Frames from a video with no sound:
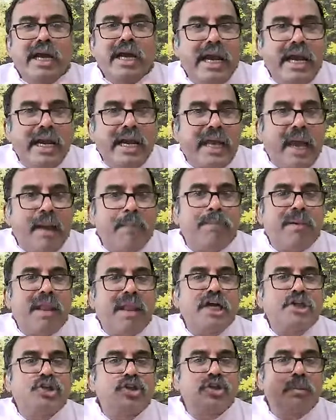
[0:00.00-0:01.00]
It
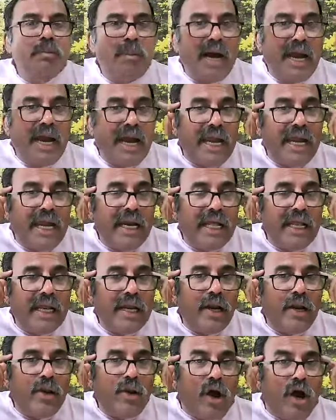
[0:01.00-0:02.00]
applies to the mind,
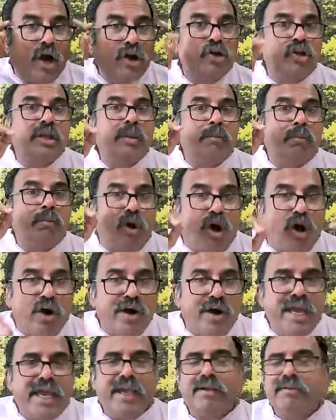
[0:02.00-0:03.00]
not to the
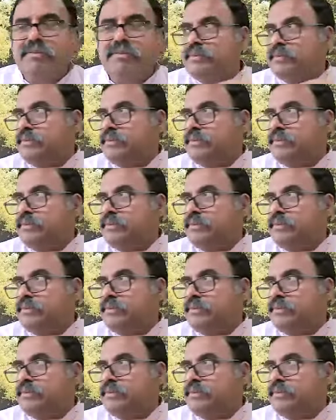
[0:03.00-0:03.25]
body.